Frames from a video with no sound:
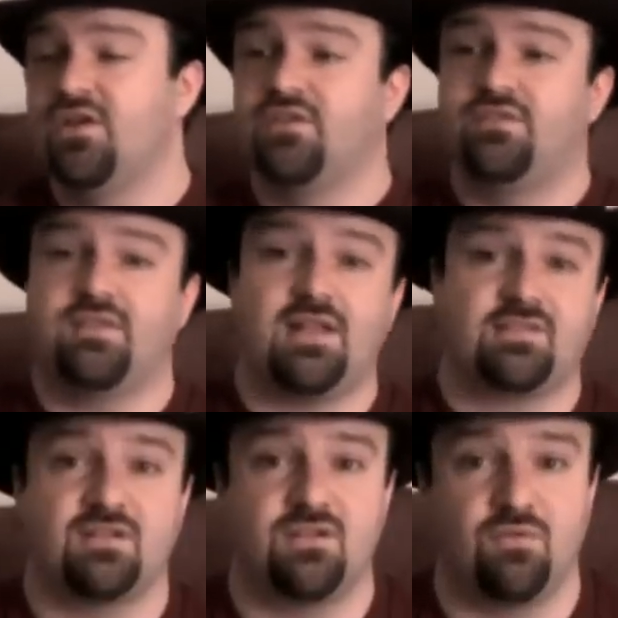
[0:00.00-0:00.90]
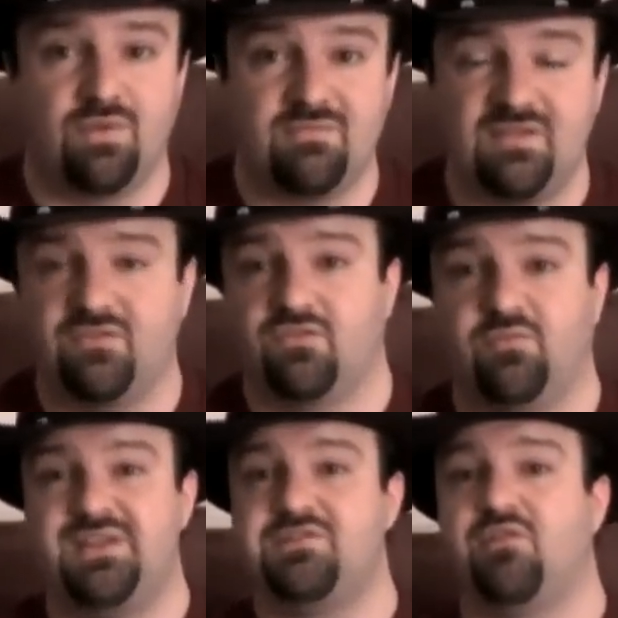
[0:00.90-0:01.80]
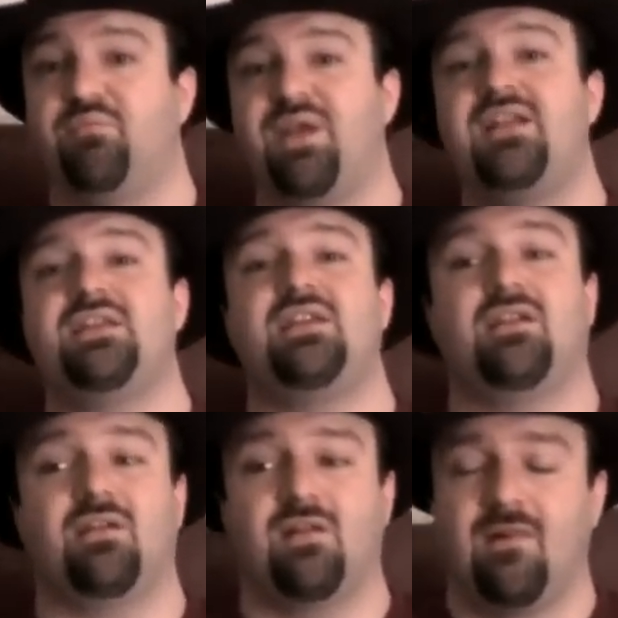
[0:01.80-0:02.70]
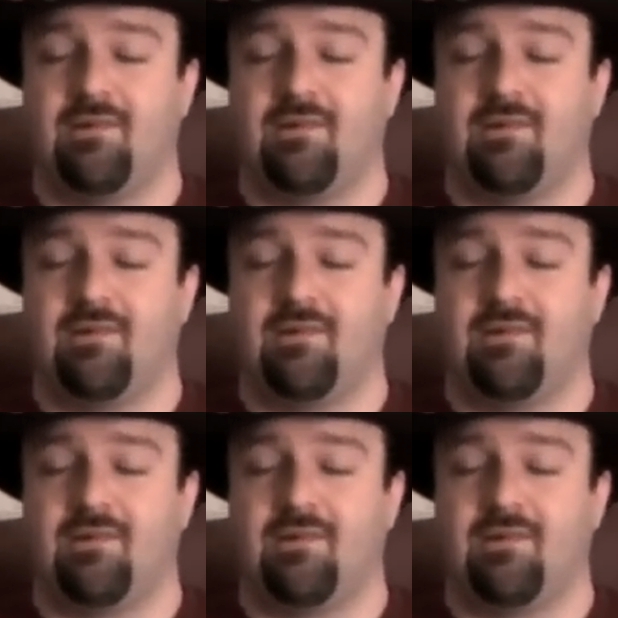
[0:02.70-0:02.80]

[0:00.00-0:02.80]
So that's going to go with me. So there'll be no bed here.